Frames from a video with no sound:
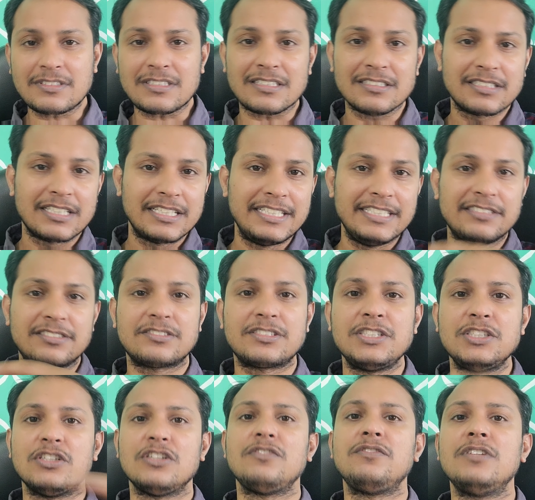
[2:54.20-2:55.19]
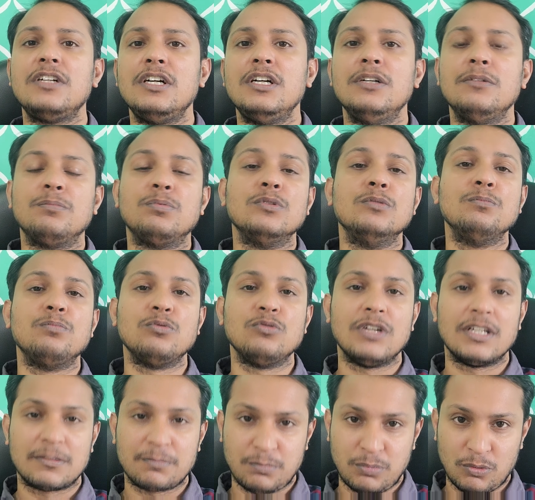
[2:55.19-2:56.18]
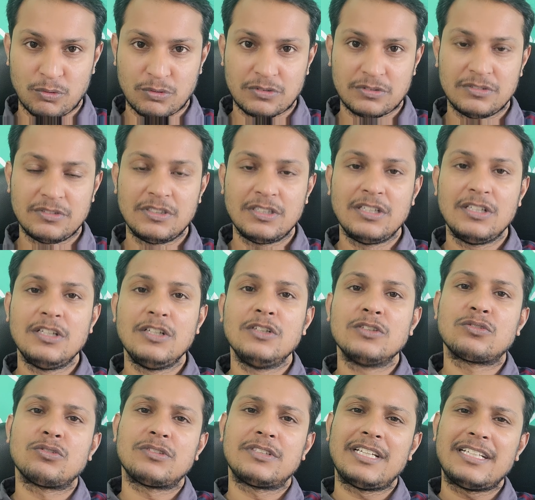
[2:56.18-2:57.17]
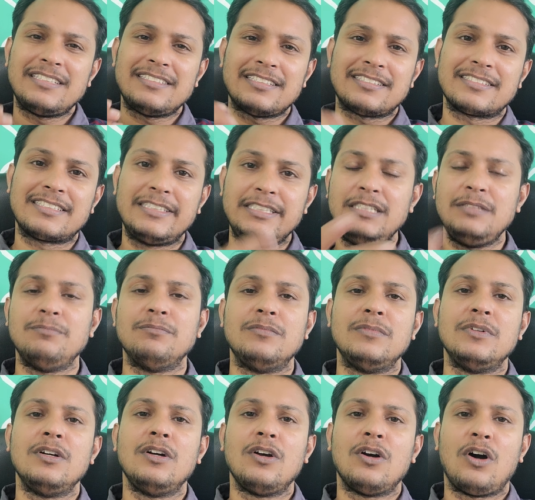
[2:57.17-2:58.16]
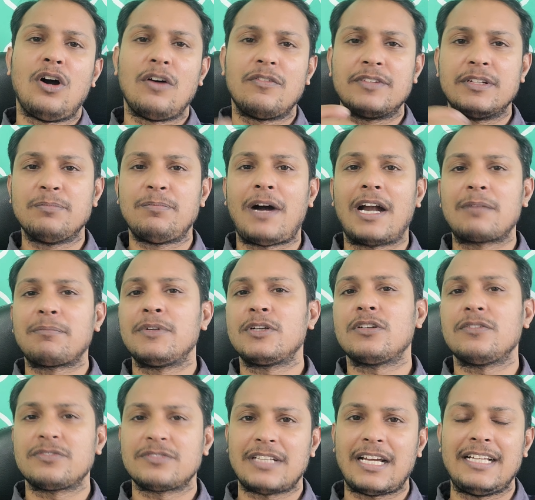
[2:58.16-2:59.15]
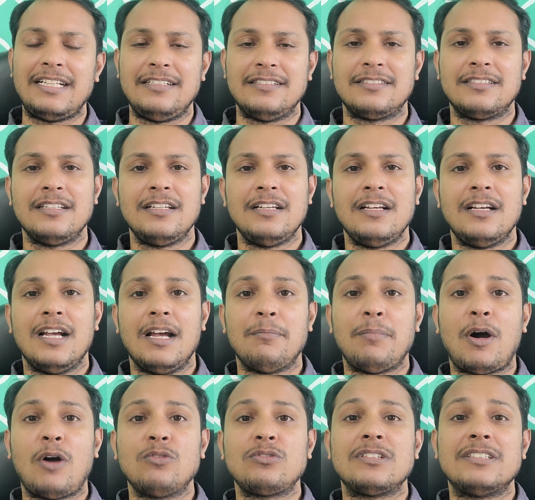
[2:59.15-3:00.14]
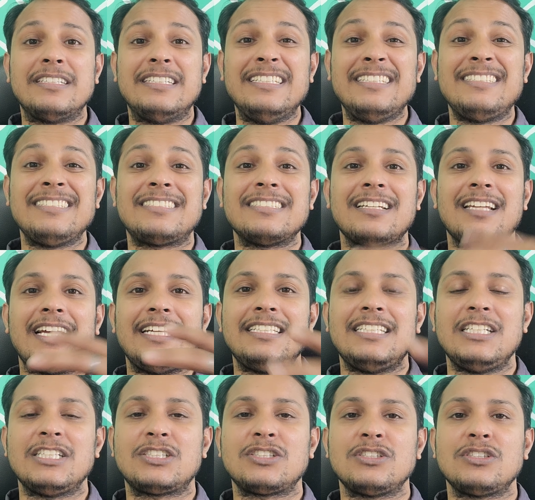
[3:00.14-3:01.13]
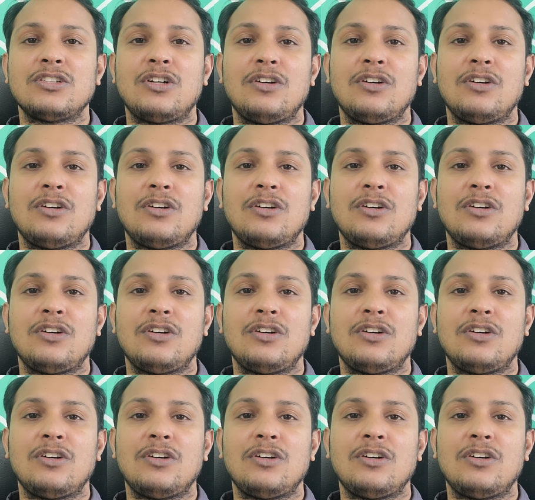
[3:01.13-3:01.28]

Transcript: the history of Pumpuhar port. So there is a scheme of Department of Science about digitalization